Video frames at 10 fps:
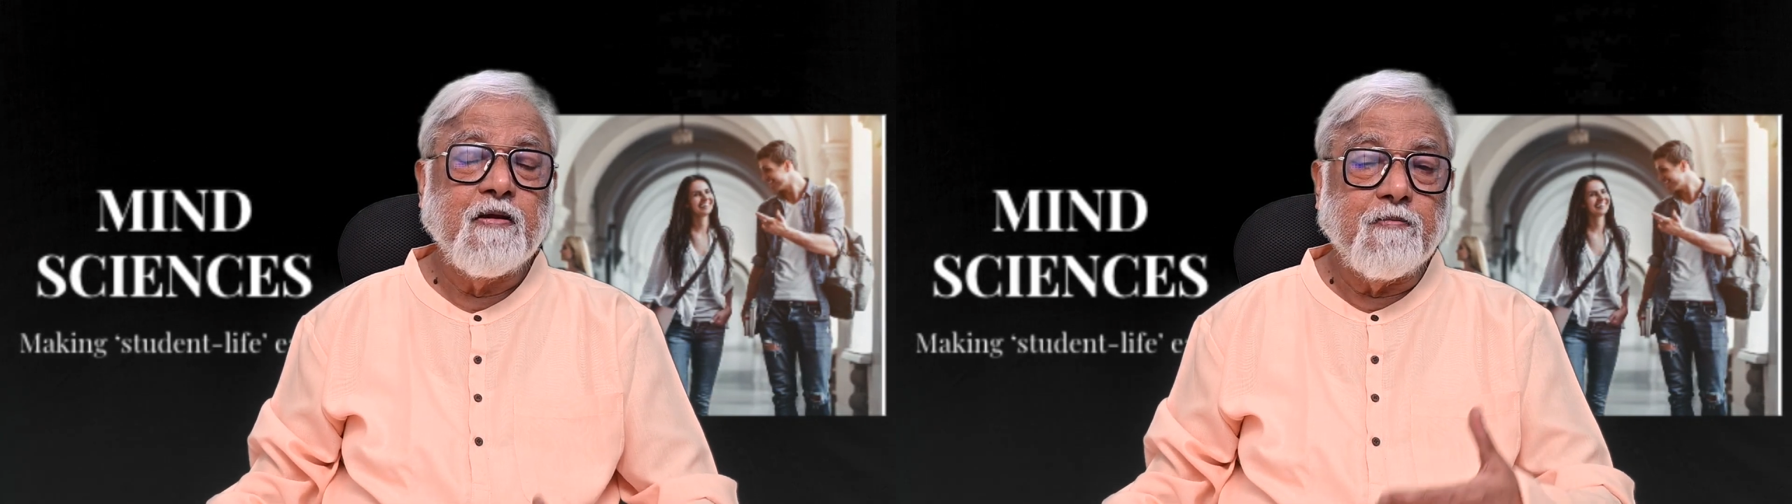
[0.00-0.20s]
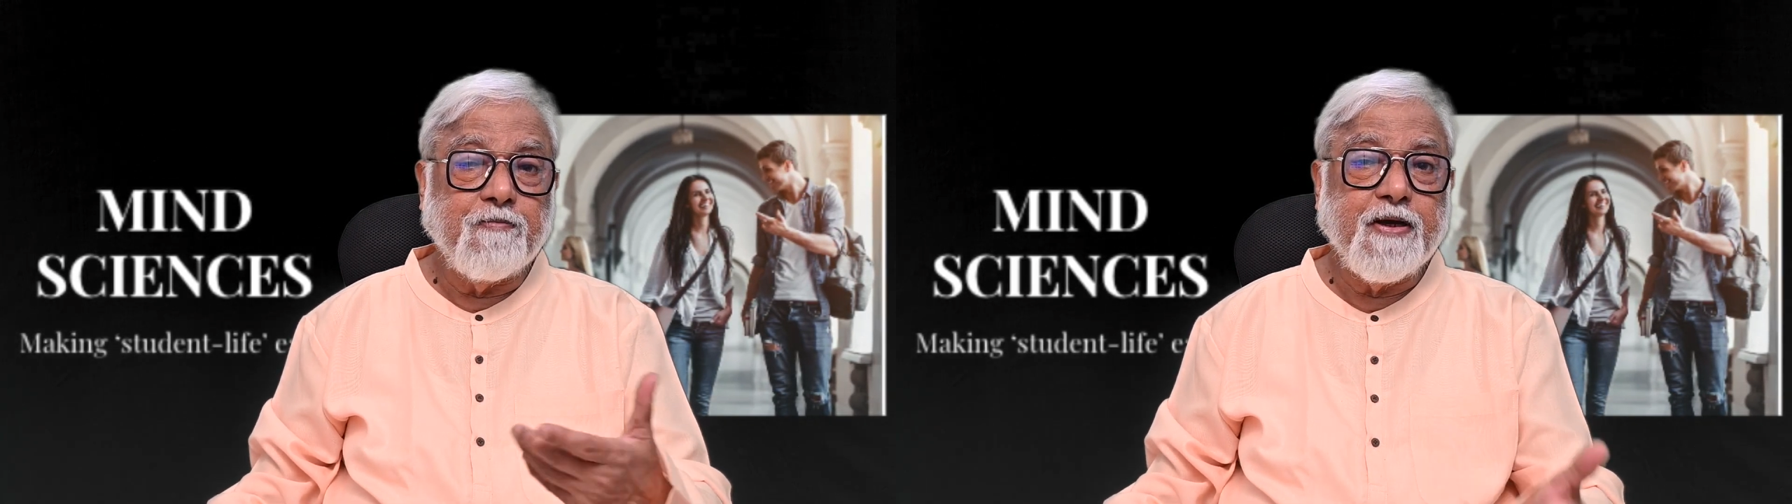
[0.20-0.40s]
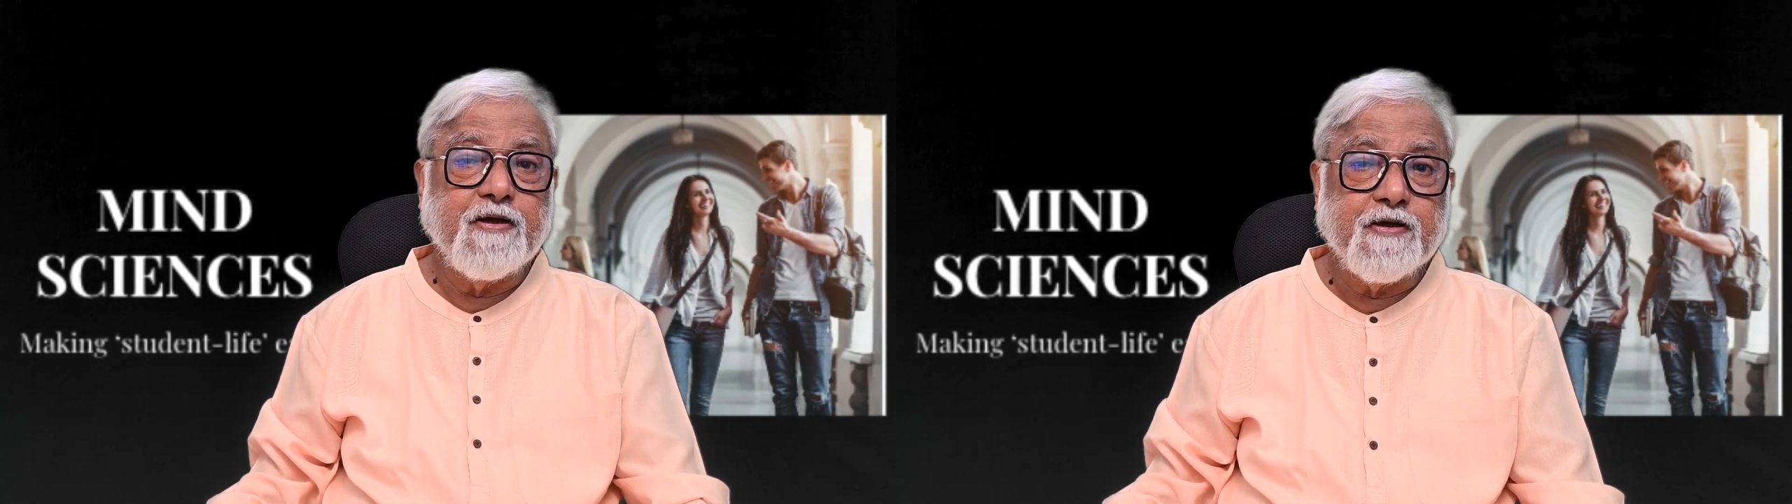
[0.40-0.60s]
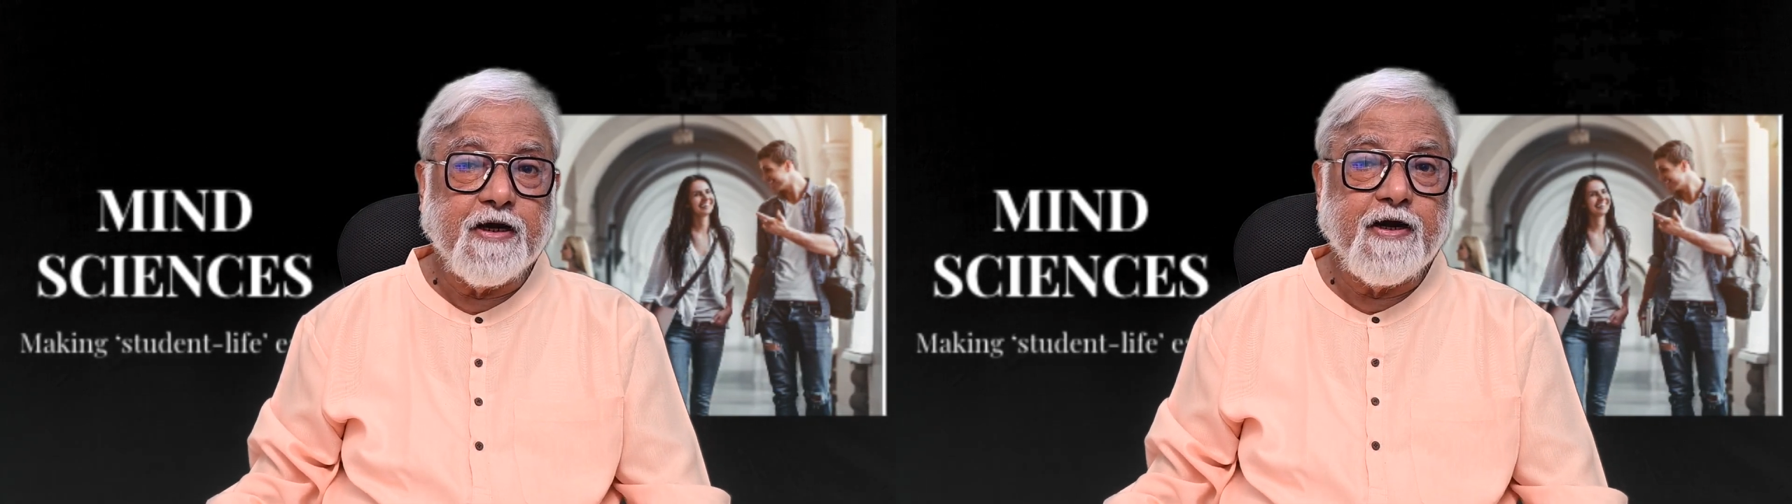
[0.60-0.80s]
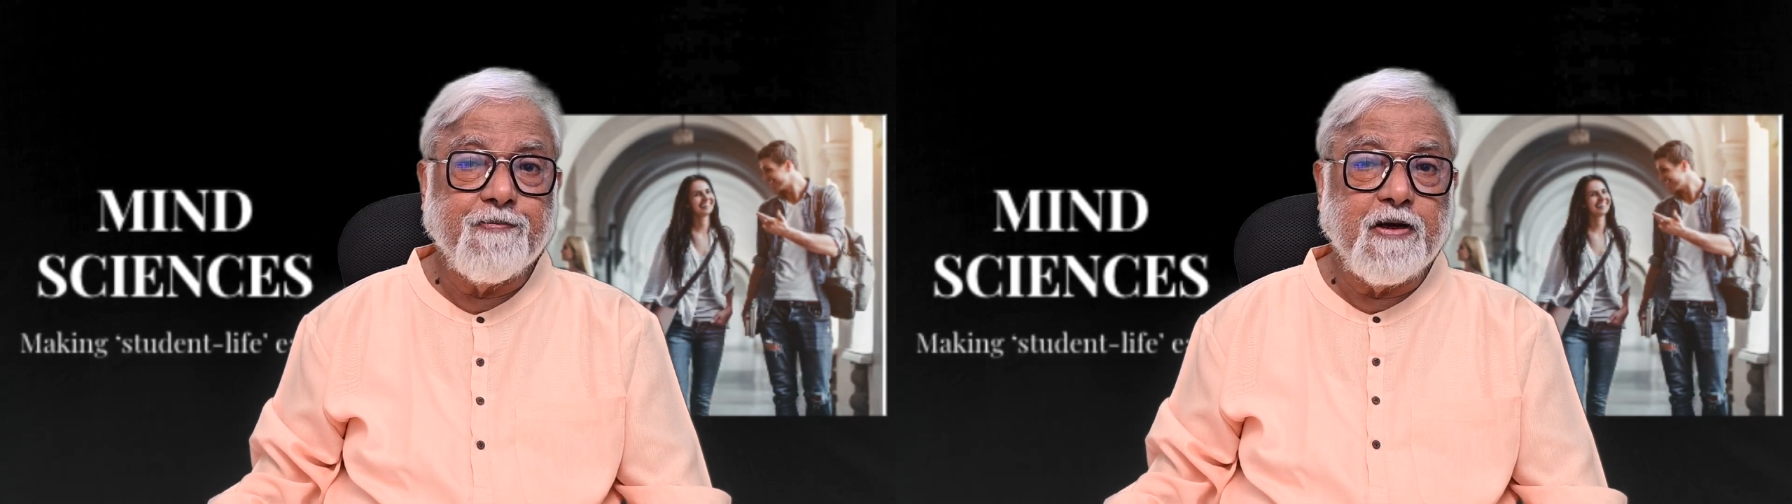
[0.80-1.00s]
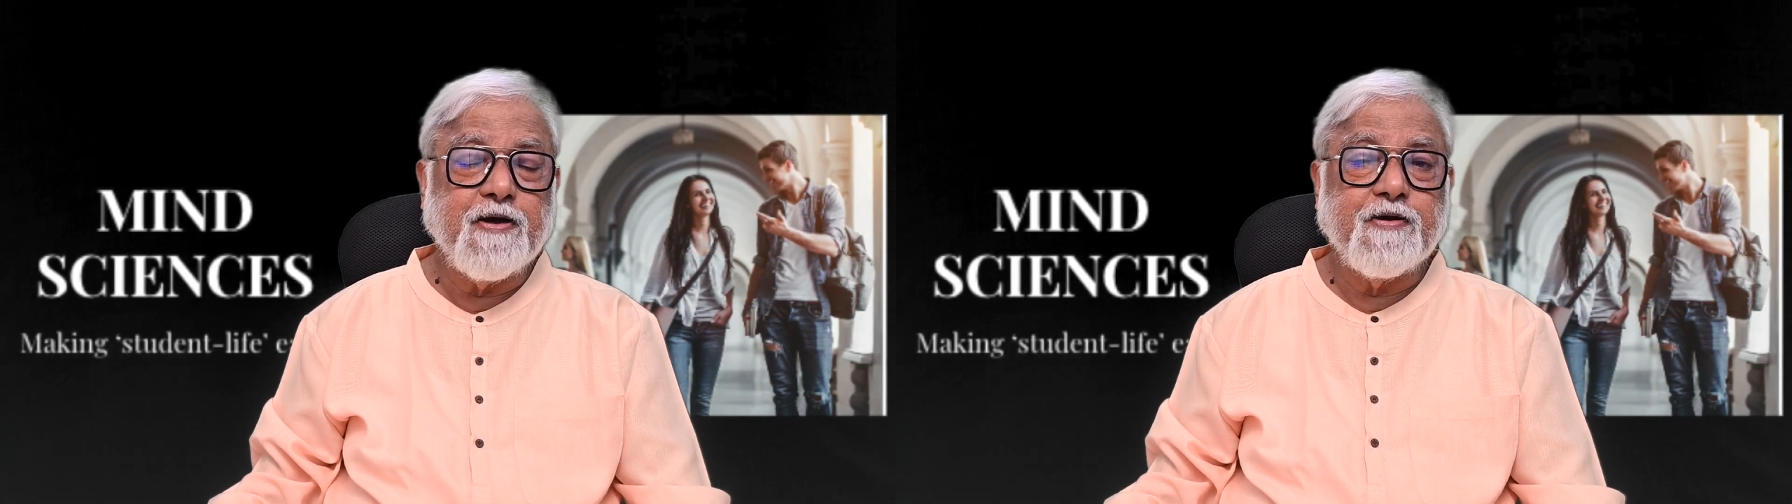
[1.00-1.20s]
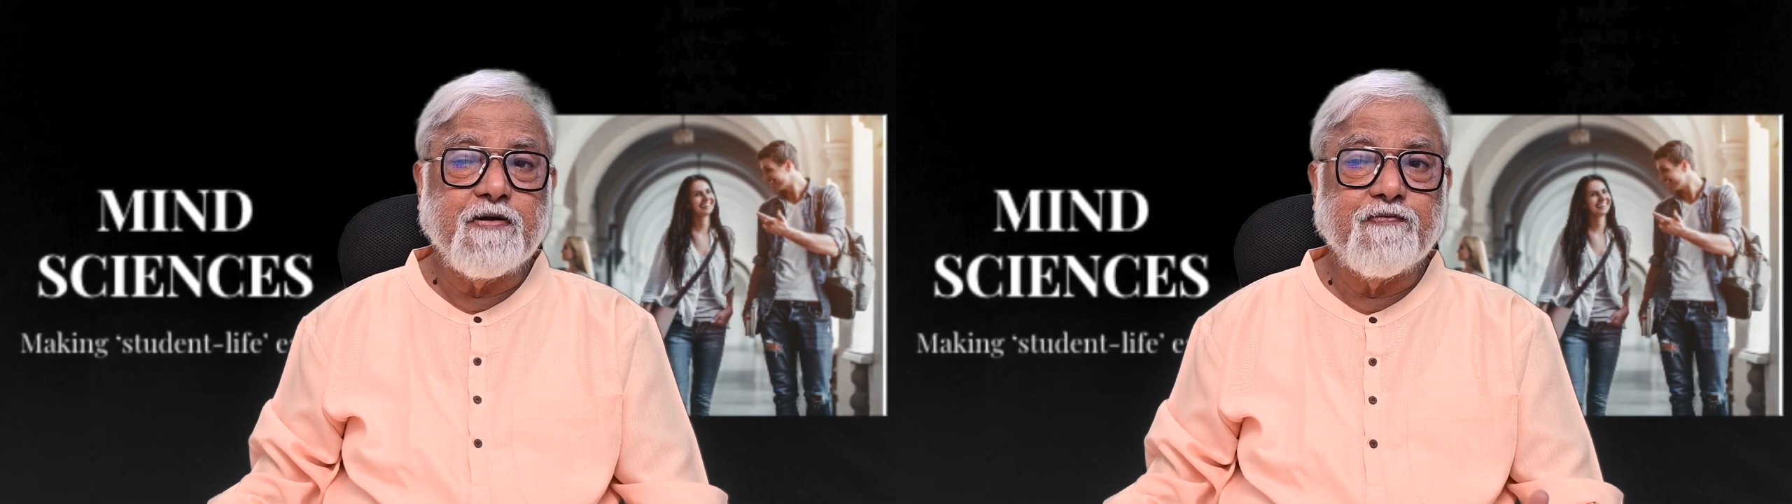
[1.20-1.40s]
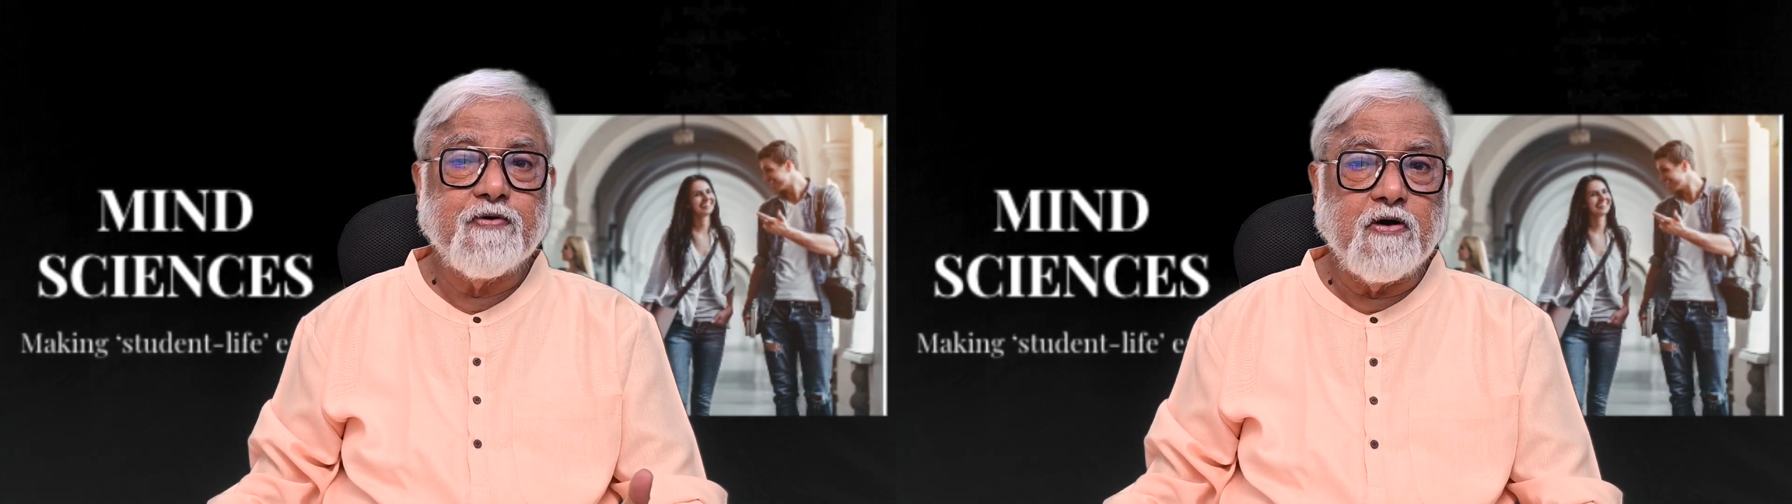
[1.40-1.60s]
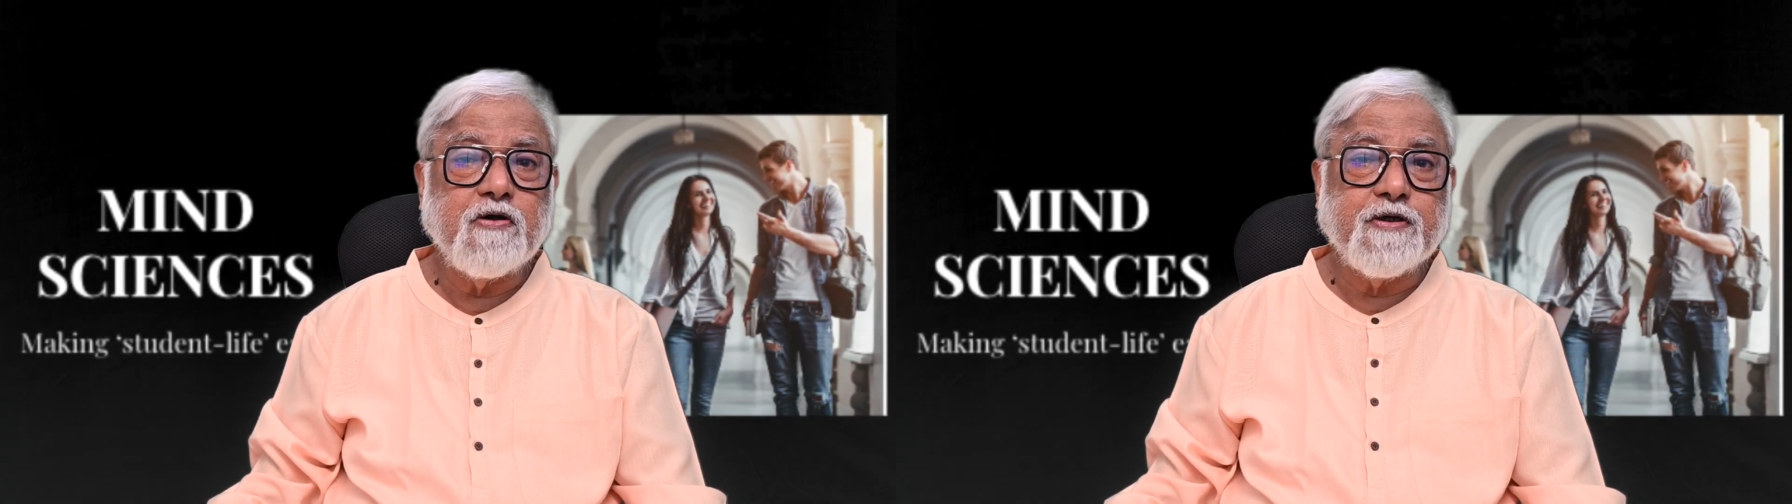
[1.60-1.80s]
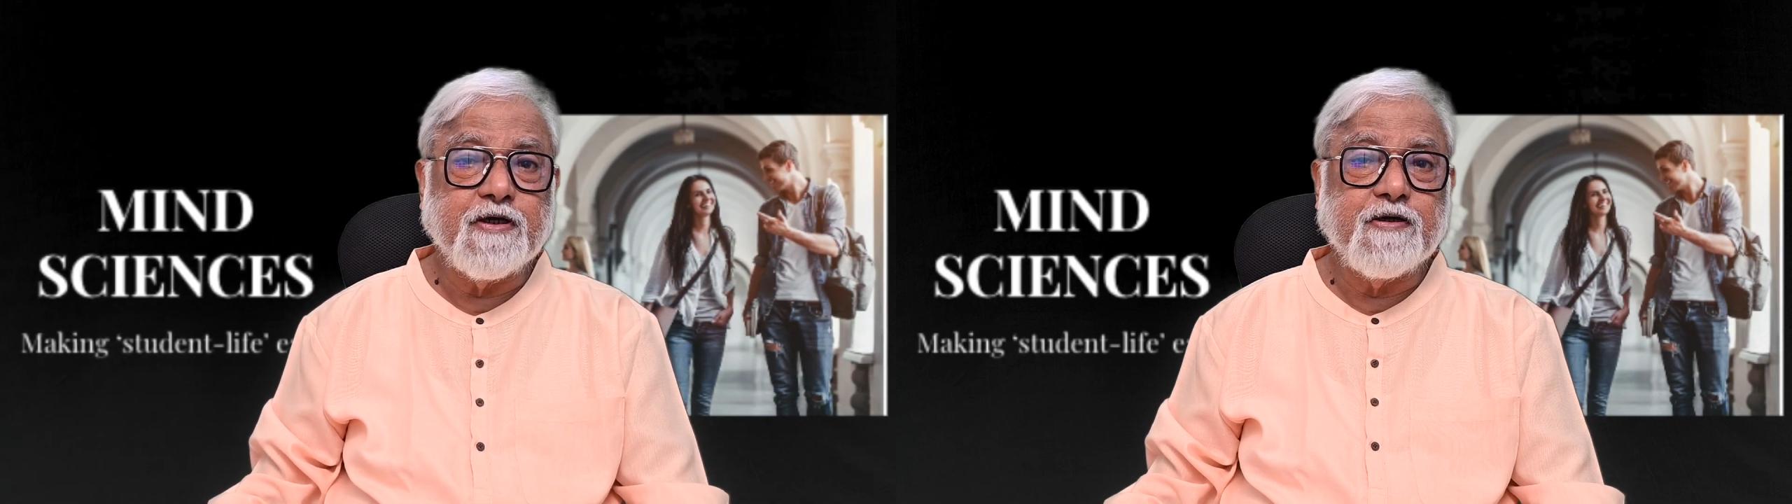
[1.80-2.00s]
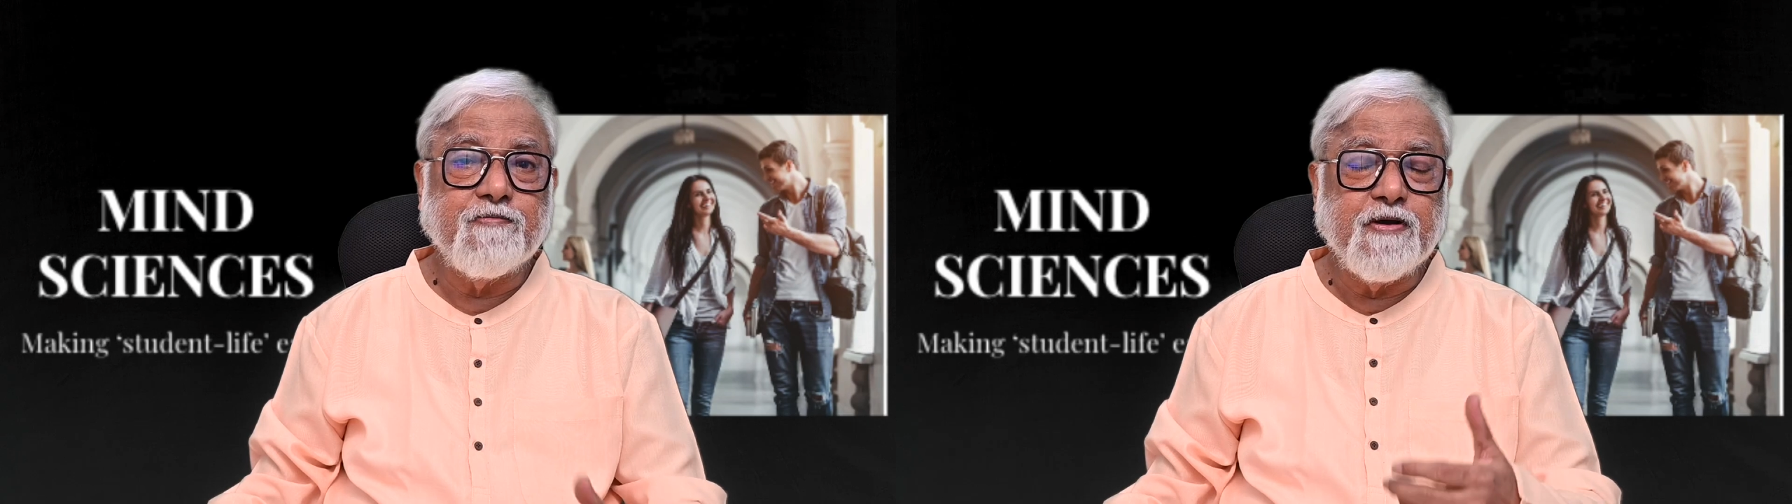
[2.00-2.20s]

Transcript: Bring credibility of content,